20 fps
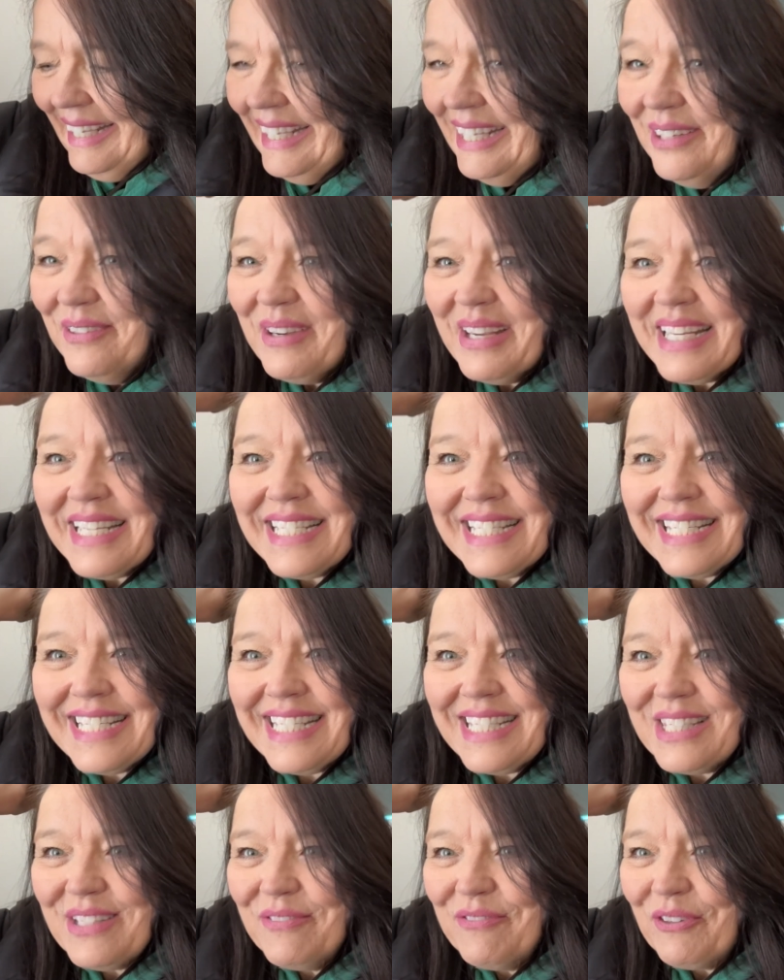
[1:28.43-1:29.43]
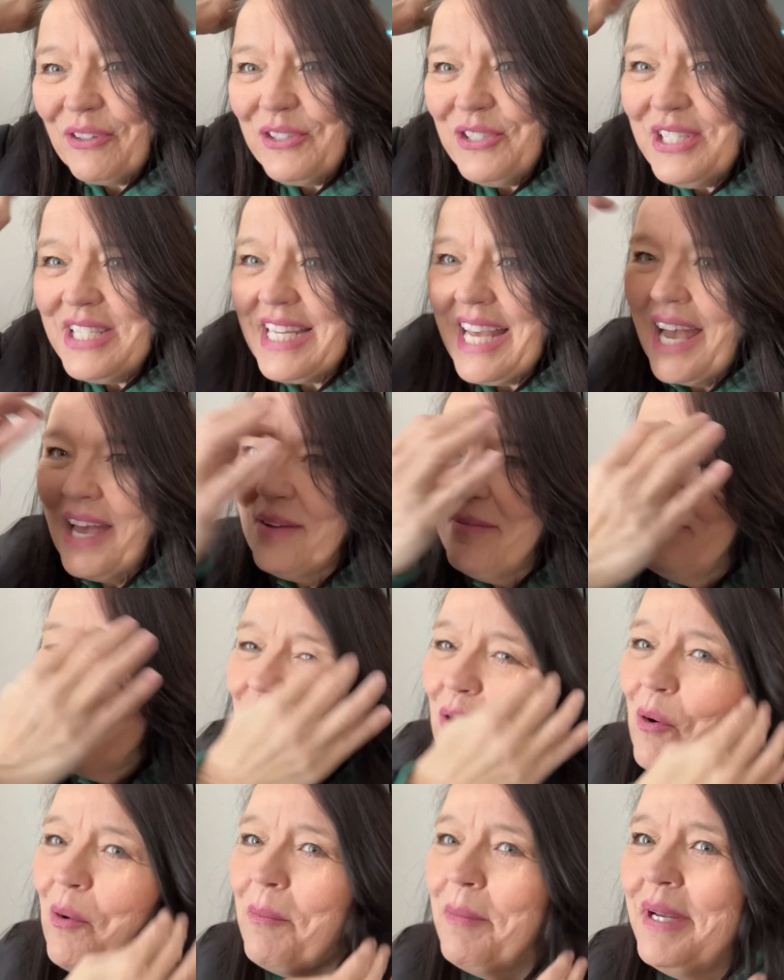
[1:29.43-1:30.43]
Anyways, it's the first time
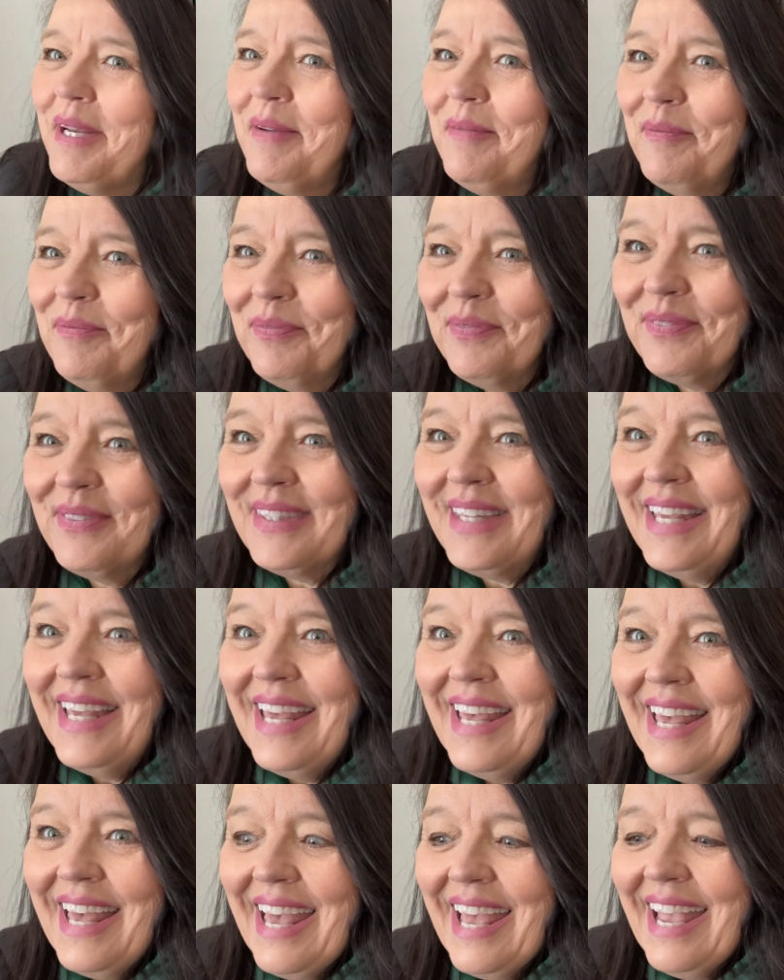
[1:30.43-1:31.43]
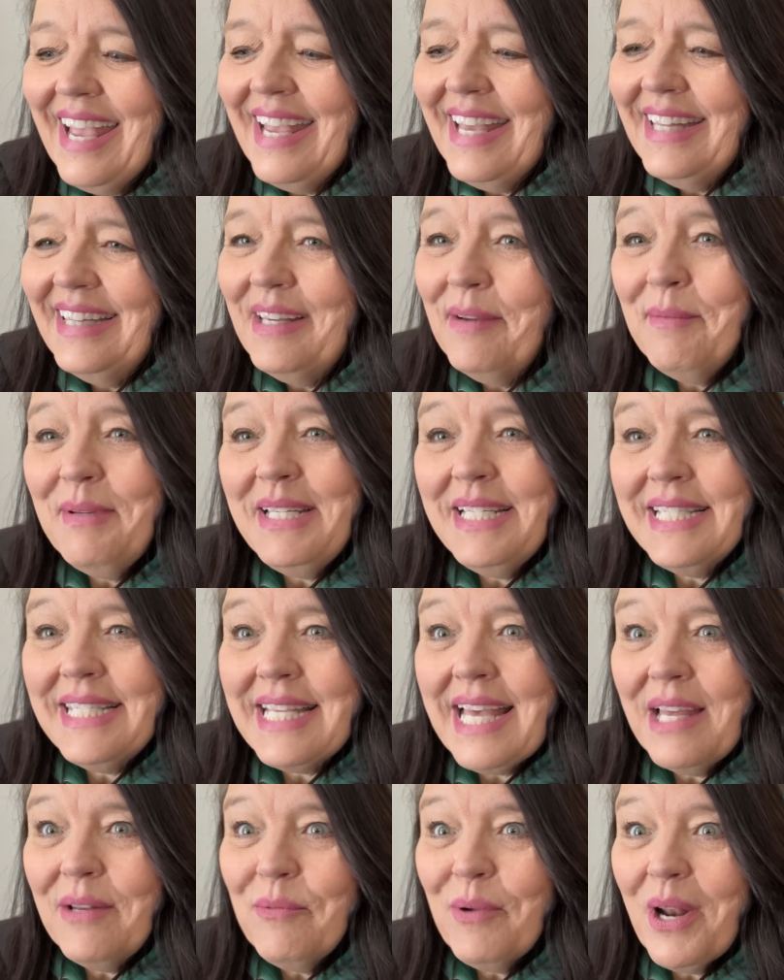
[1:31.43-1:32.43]
for me, and let me
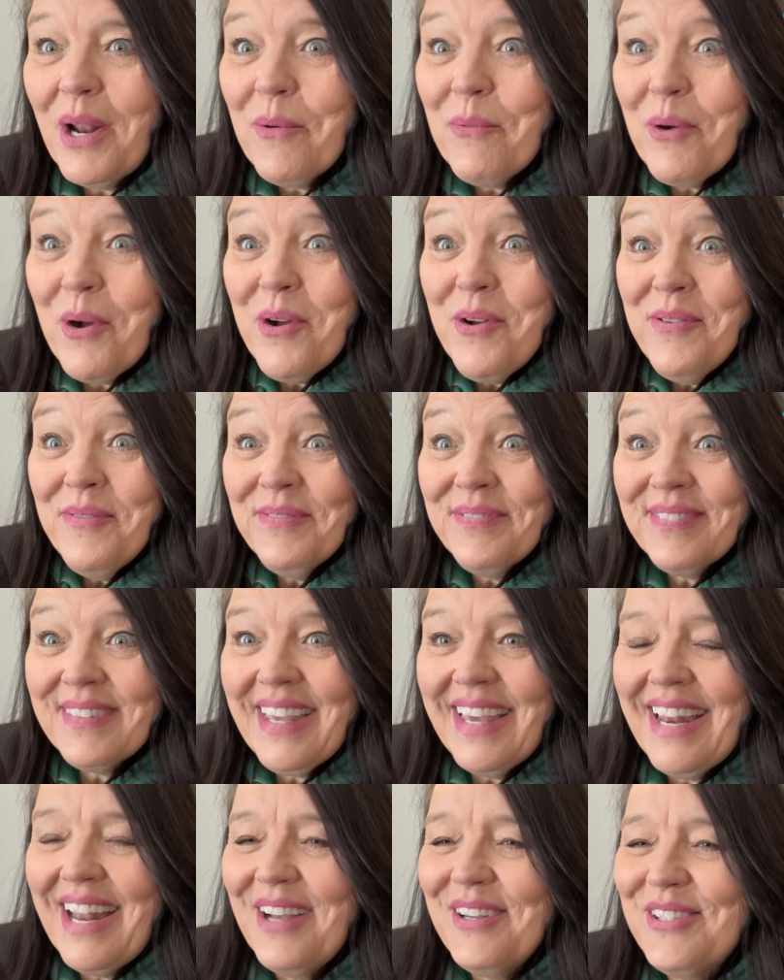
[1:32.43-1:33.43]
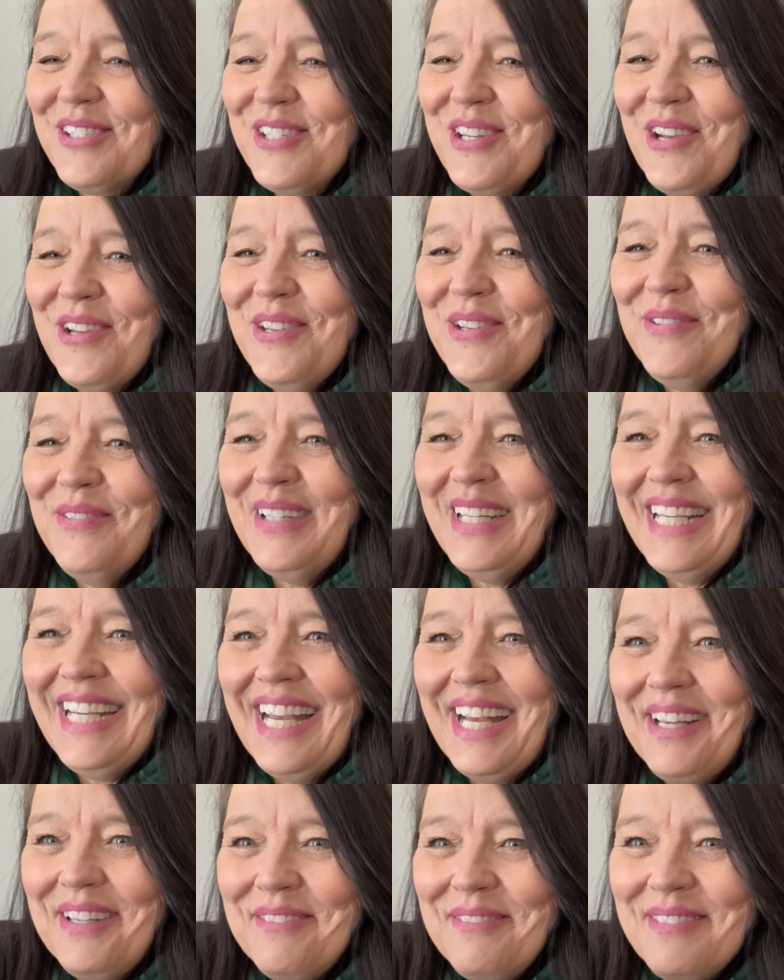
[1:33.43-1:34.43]
decide what I want, and I'll show you when it
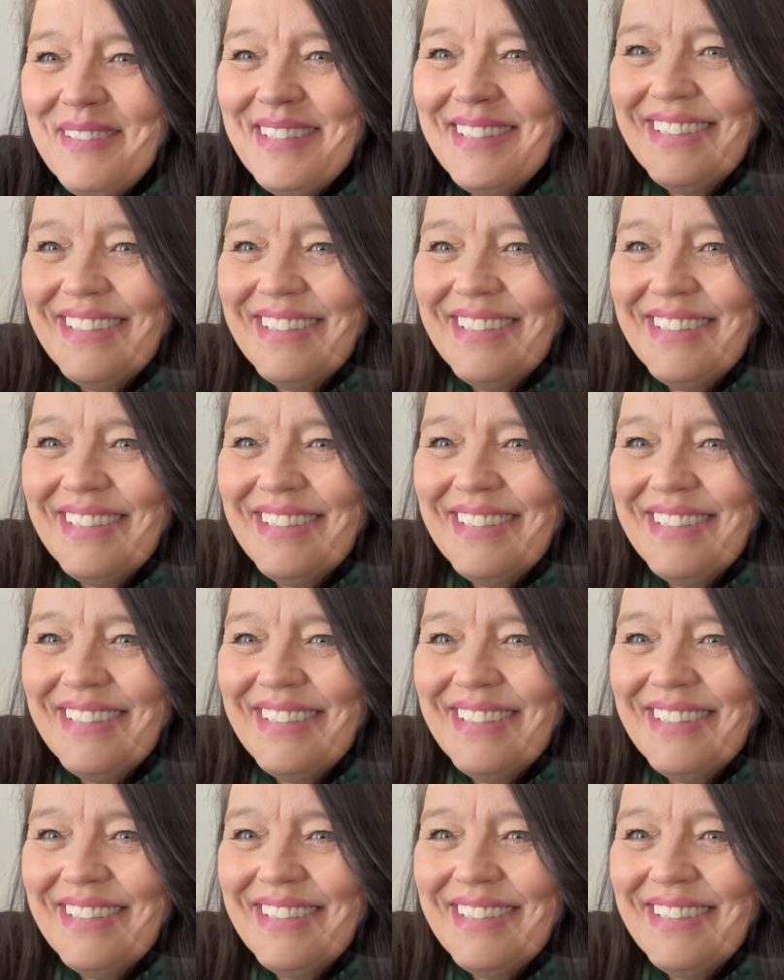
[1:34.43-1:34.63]
comes.